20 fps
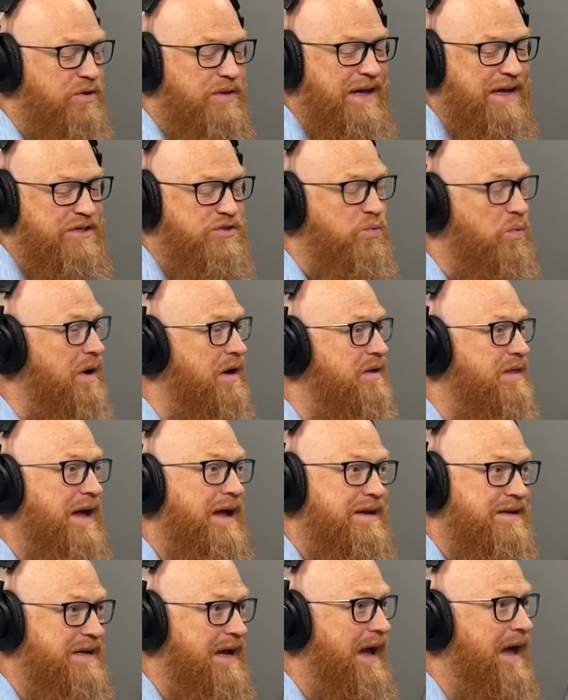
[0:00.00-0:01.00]
that's where
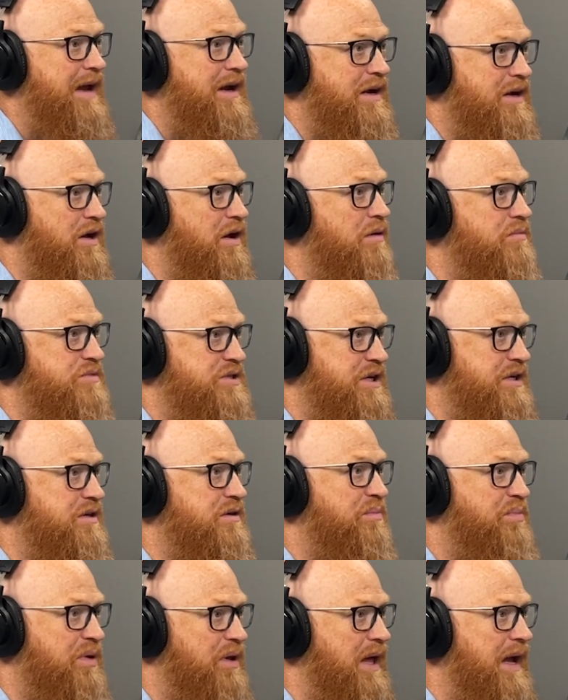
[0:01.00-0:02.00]
that data comes into
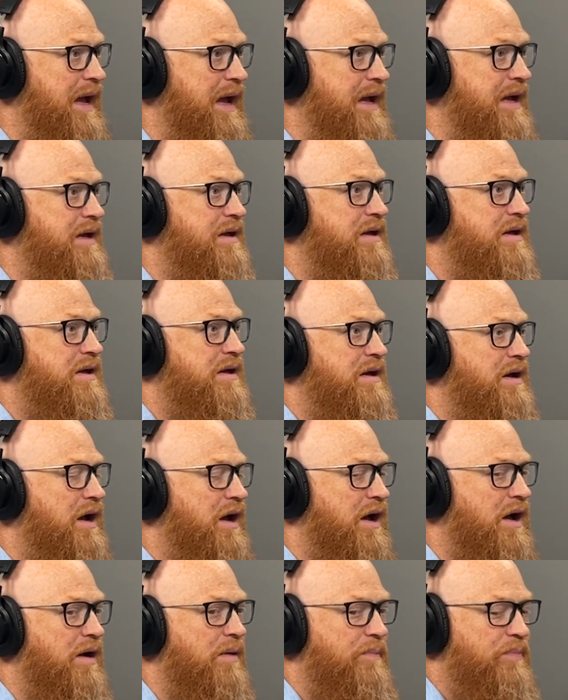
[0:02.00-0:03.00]
play.
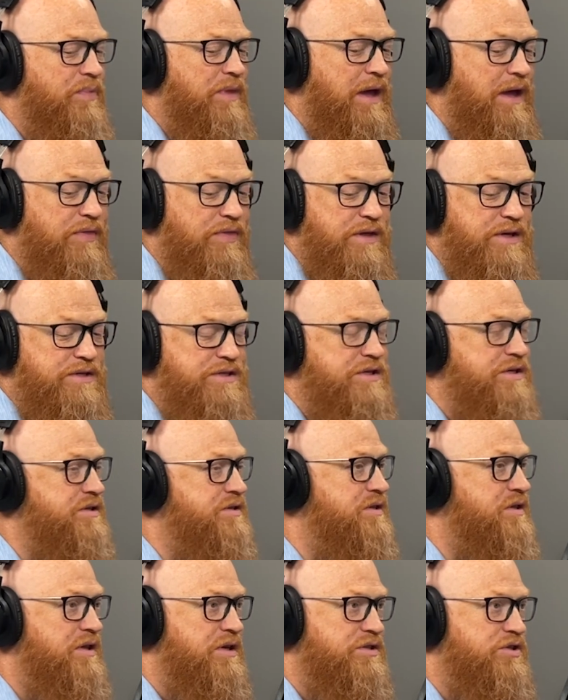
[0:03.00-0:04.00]
And
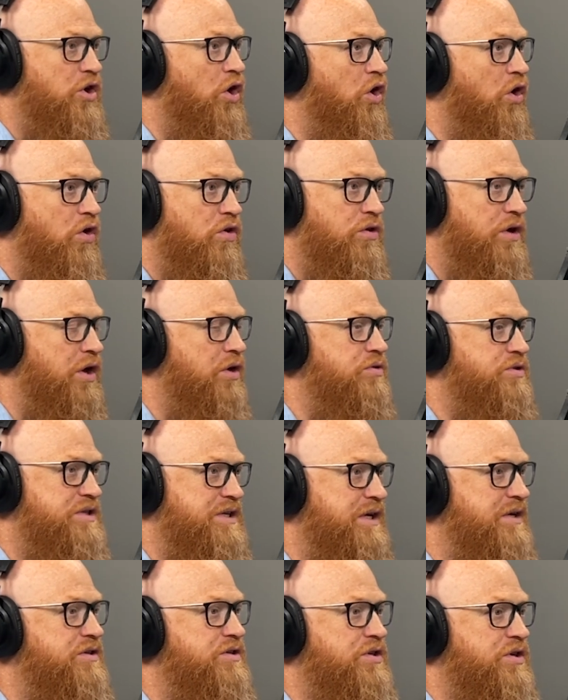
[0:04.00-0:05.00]
this all goes
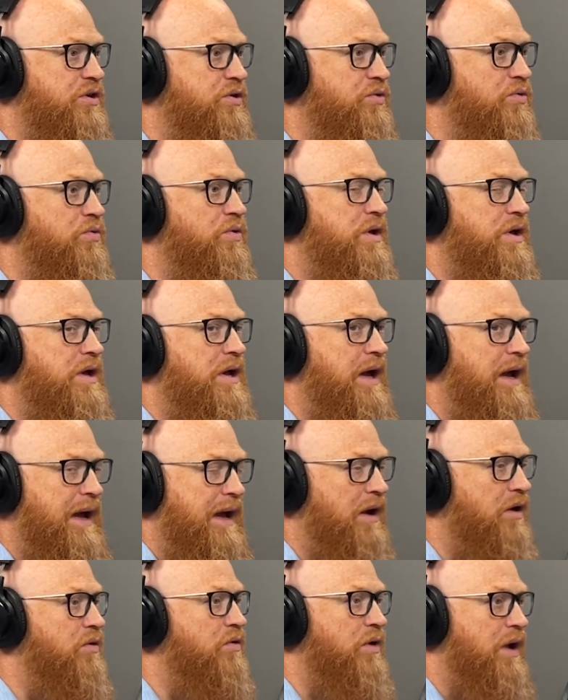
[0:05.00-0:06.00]
into
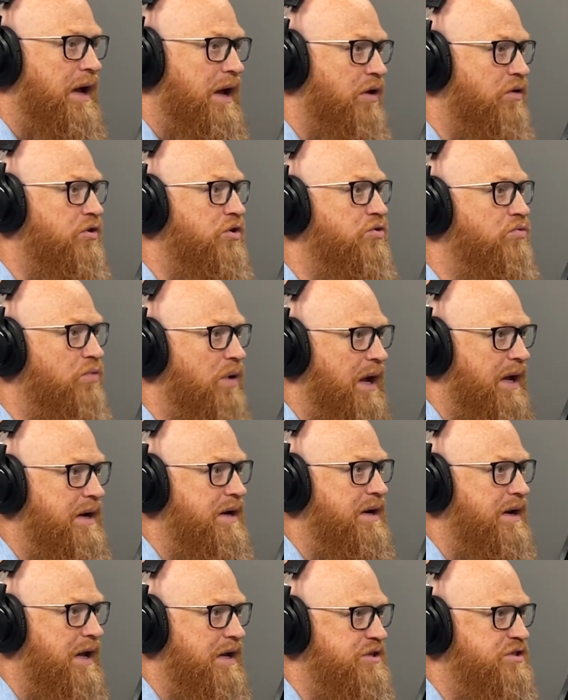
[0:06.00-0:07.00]
how you write
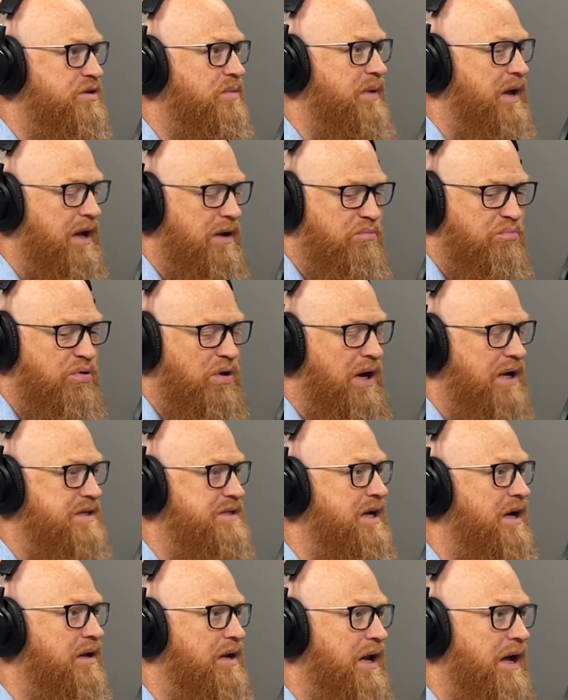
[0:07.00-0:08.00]
an estimate and price
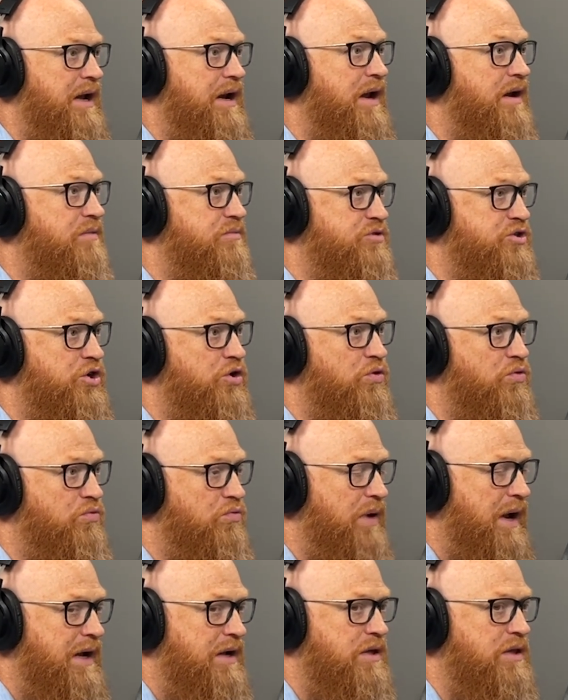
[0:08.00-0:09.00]
out line items
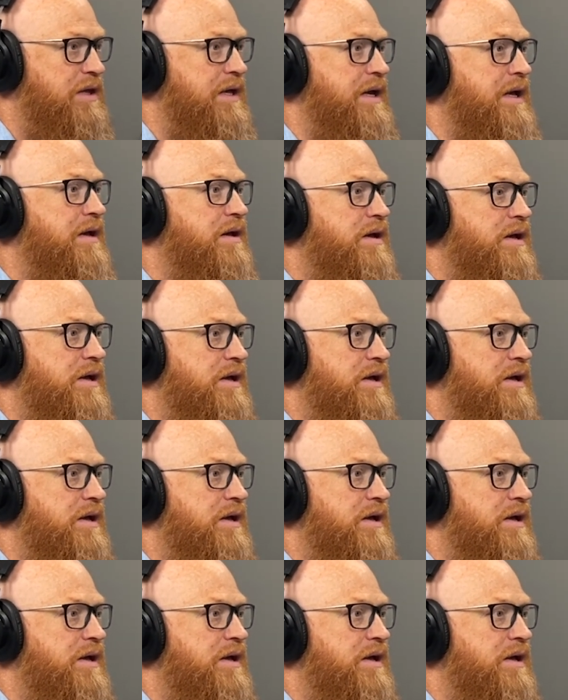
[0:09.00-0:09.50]
correctly.